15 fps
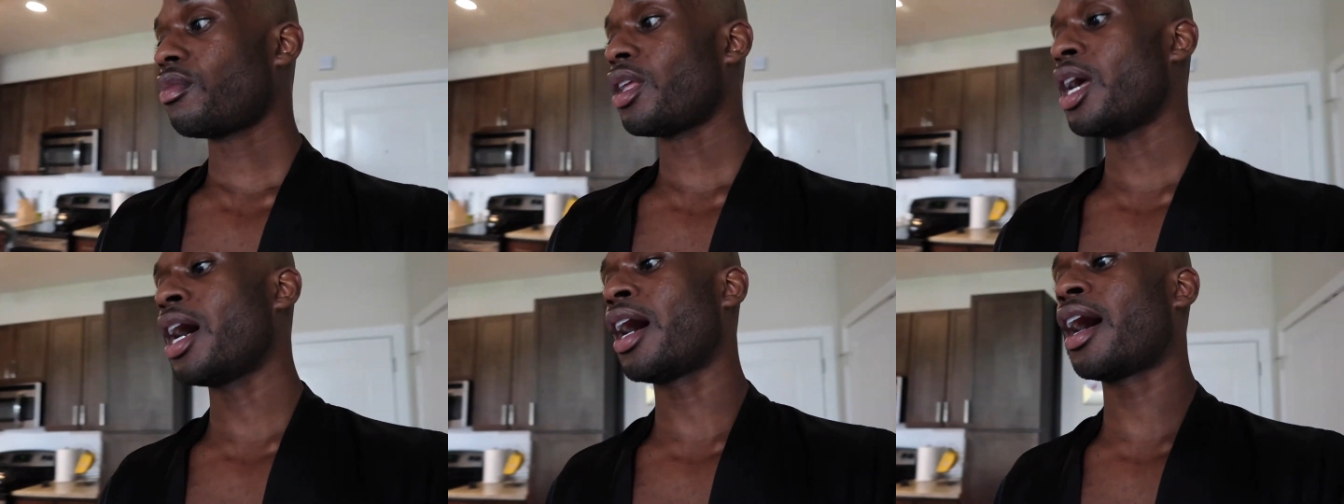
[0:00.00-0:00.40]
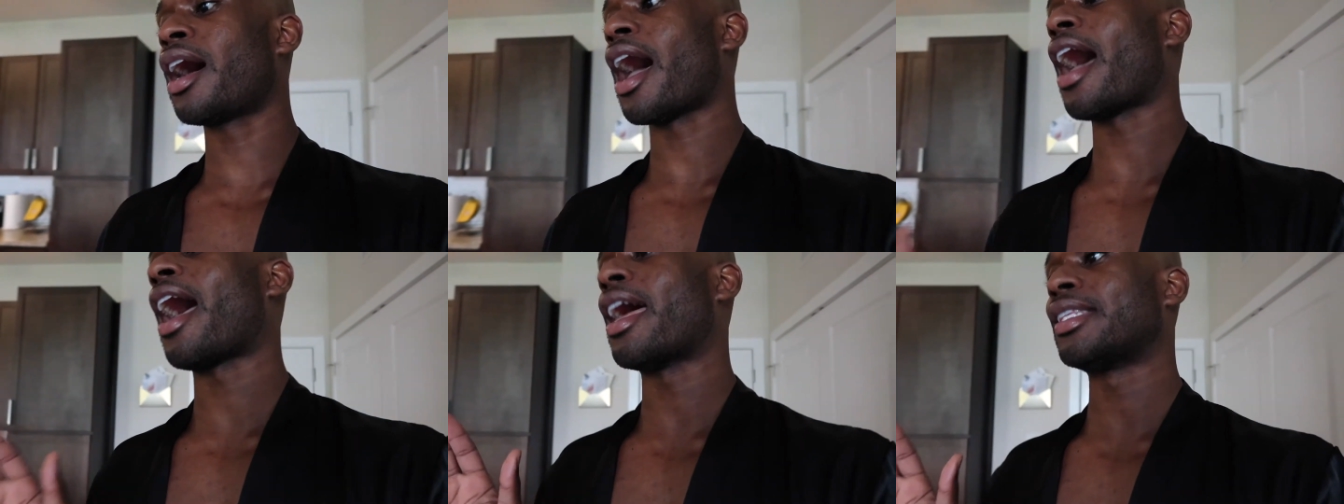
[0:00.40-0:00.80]

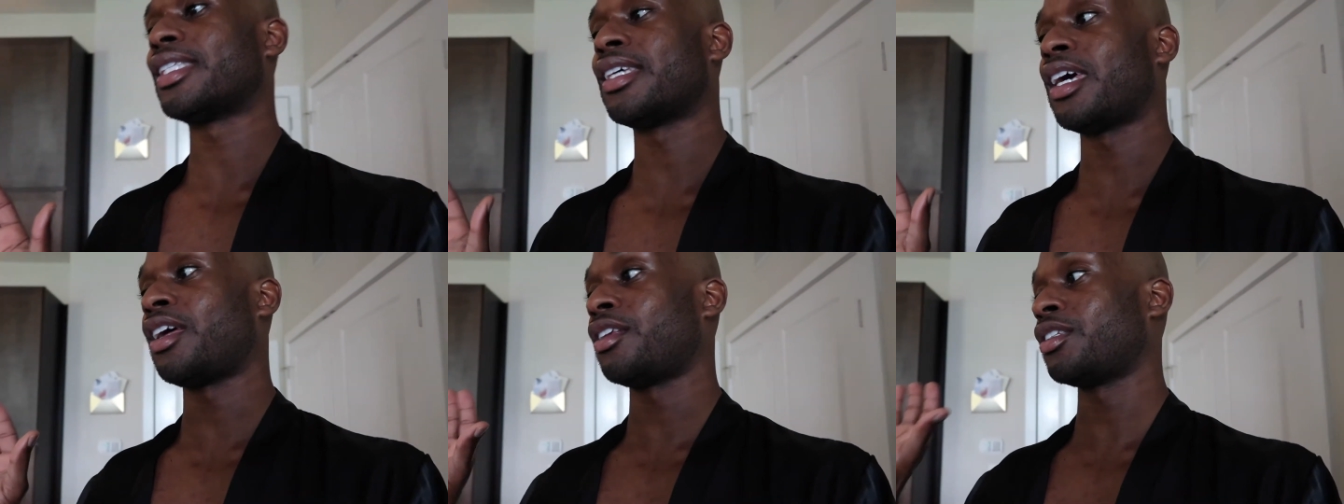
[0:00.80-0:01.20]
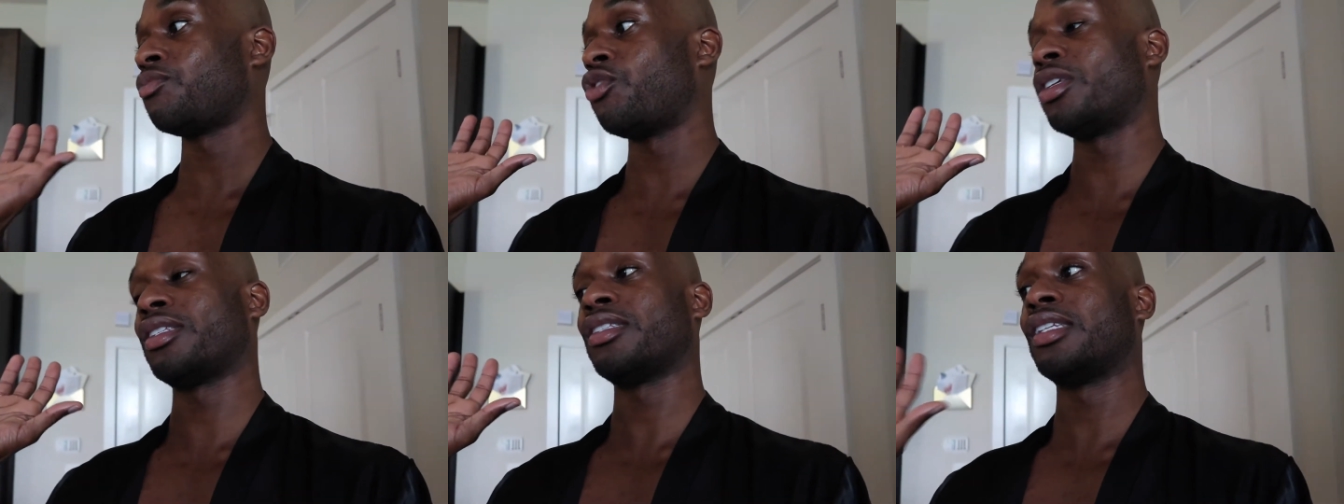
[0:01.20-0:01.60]
I had some
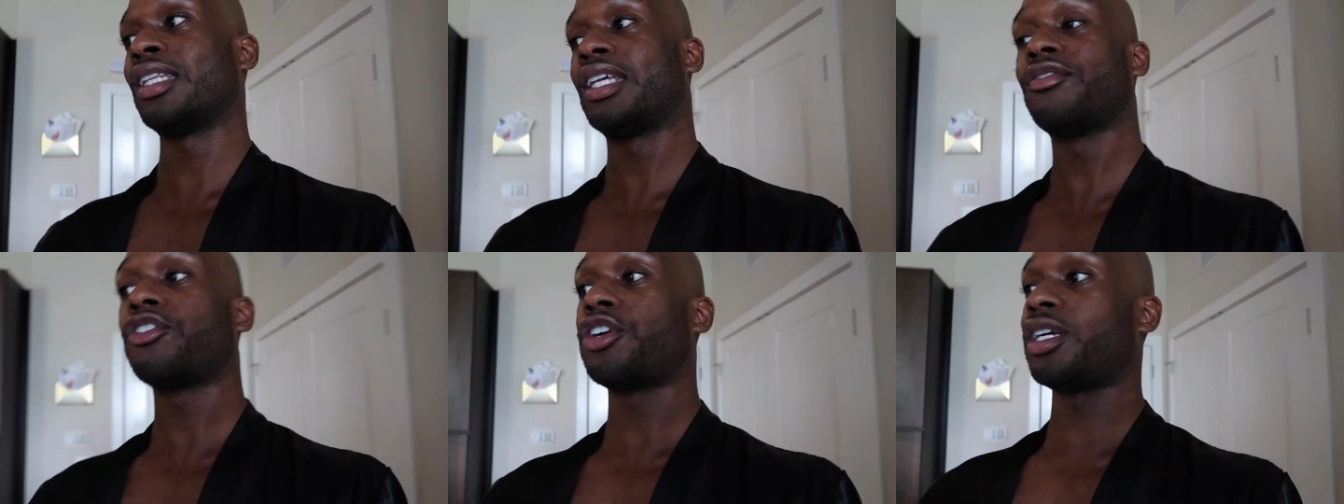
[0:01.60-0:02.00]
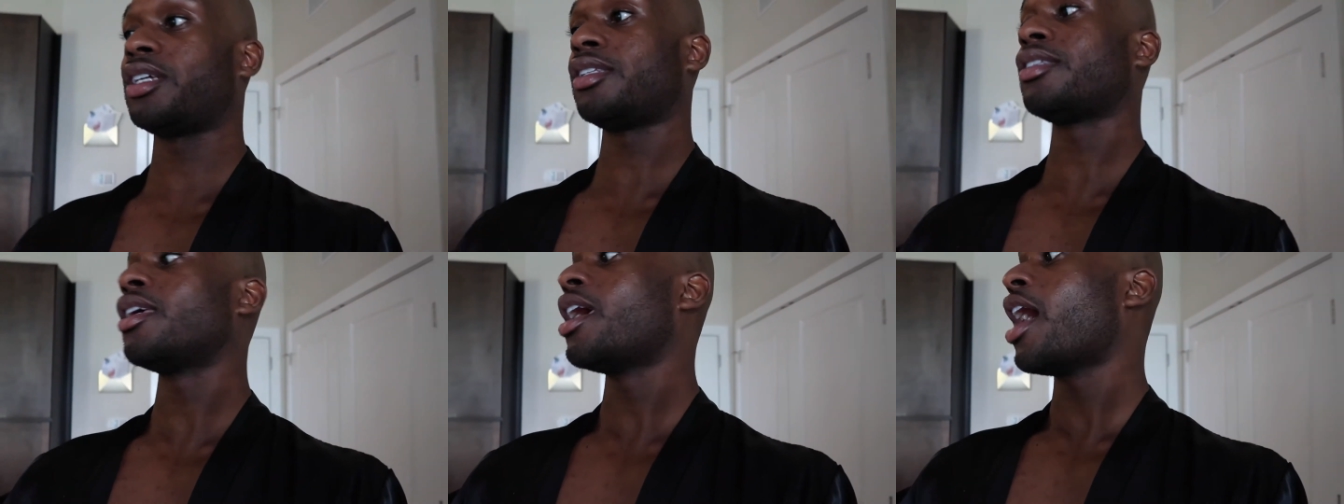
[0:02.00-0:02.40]
recent
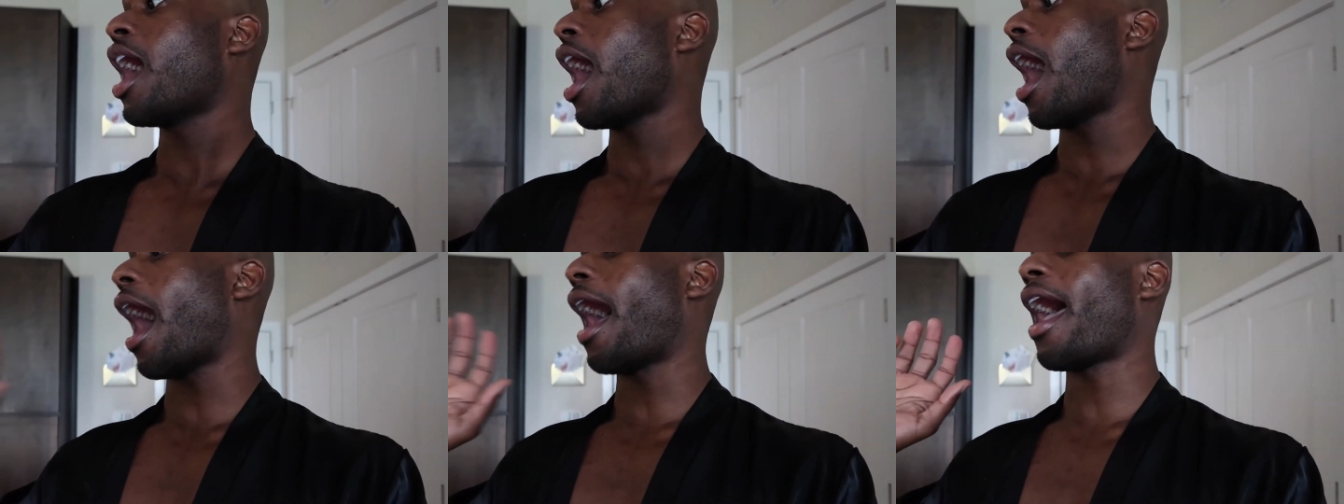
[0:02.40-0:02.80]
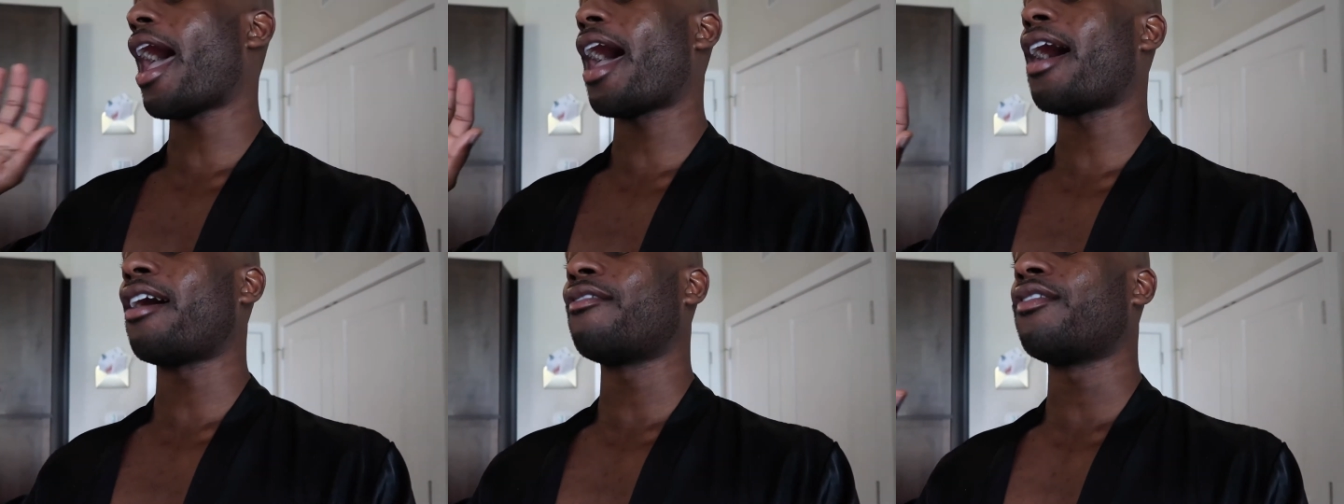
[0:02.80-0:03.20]
deliveries. I
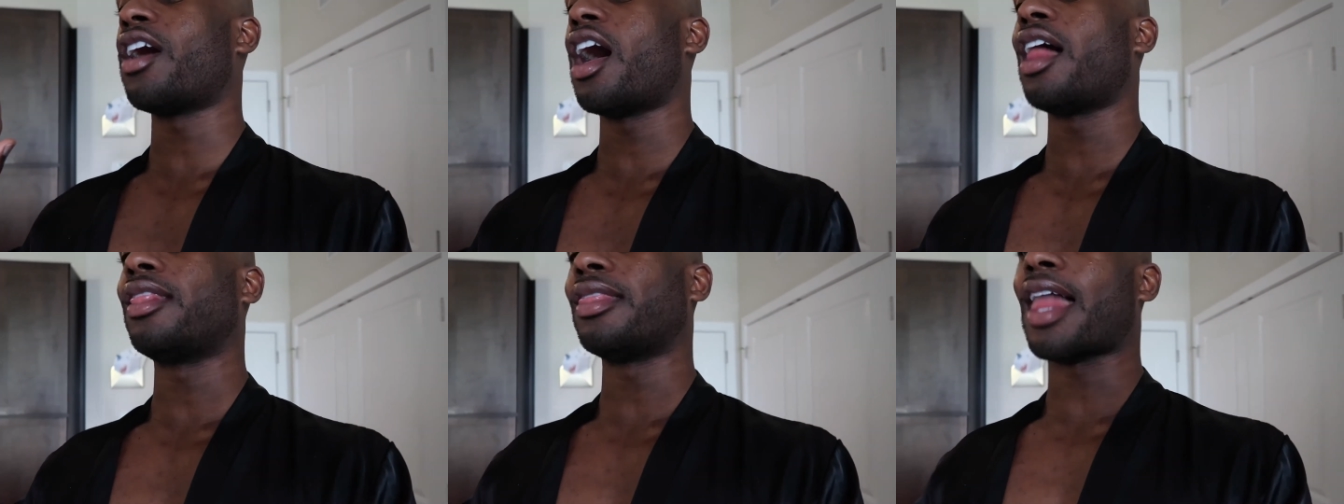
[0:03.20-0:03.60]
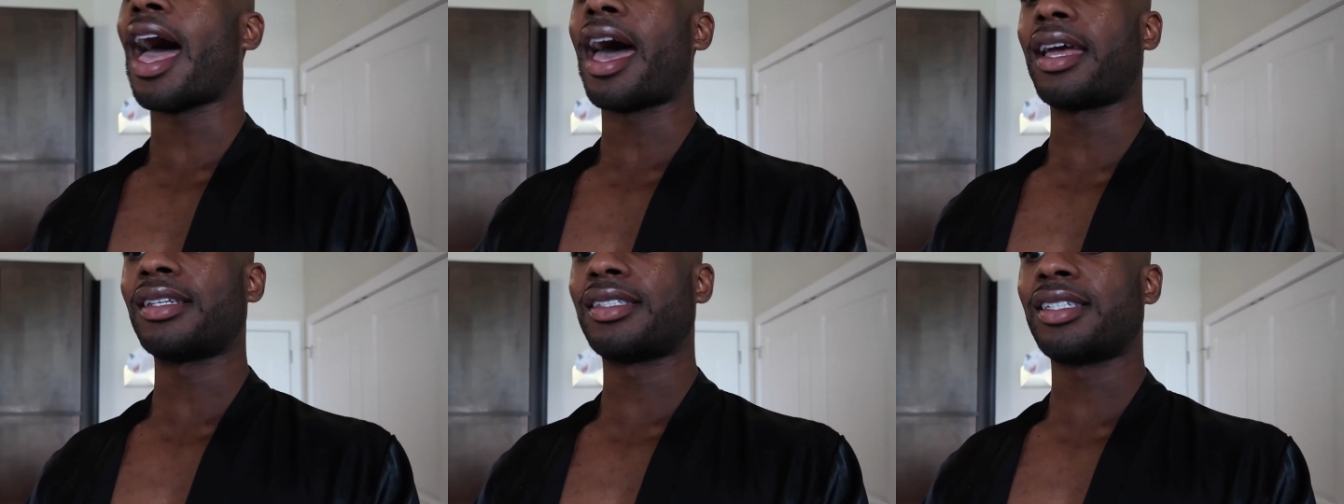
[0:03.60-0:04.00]
have a
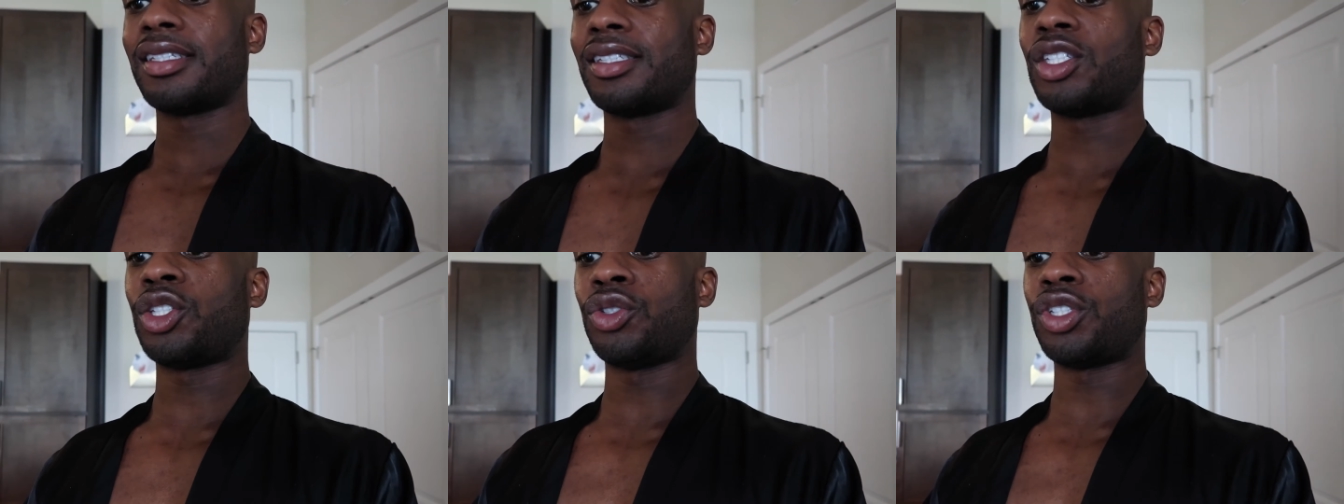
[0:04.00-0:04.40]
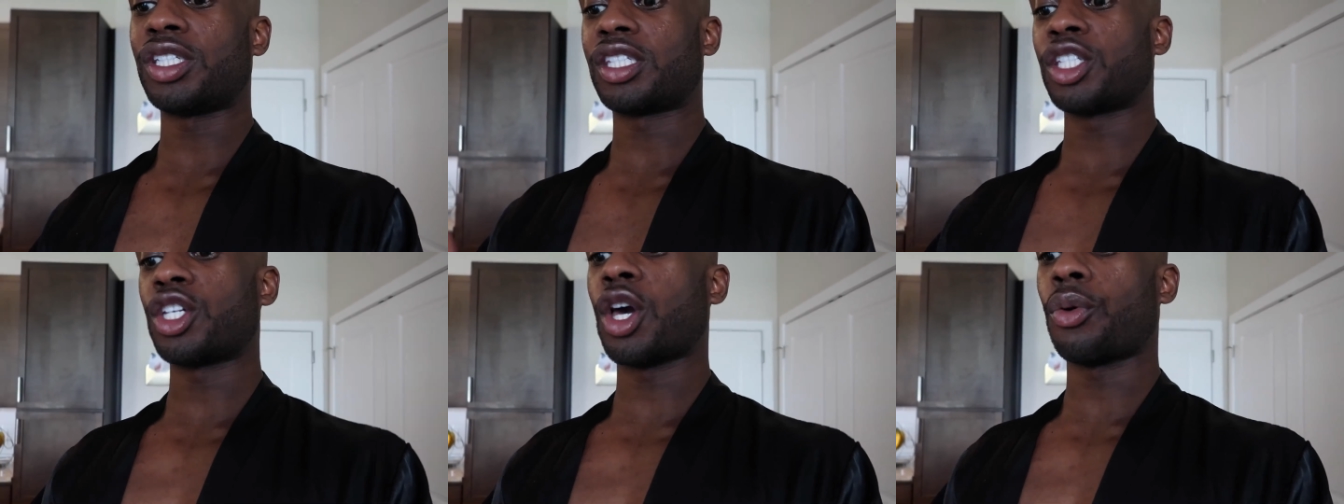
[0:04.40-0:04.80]
lot to
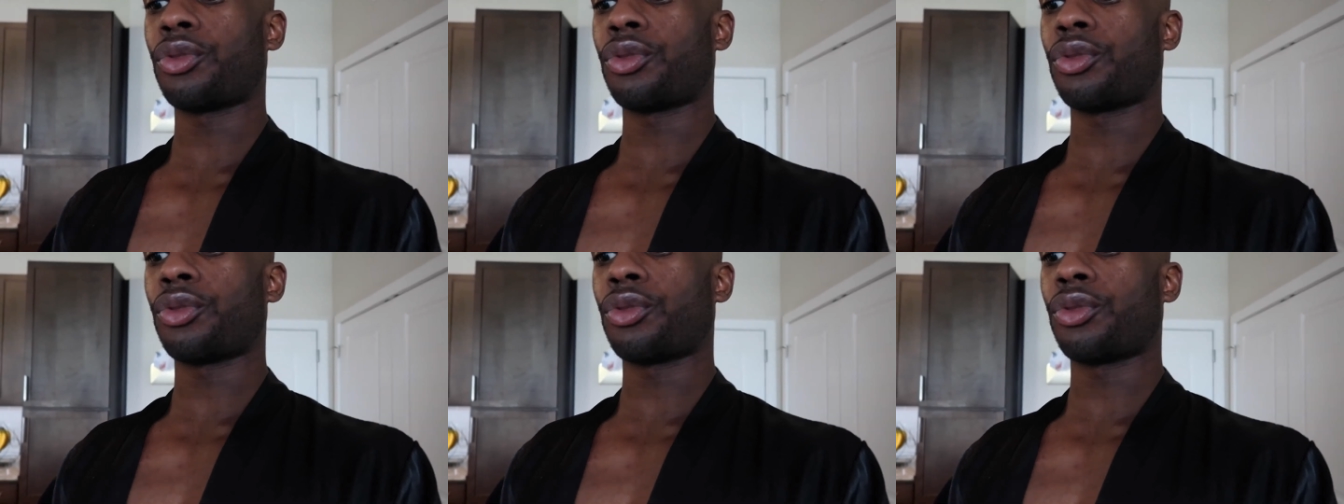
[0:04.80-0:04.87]
just go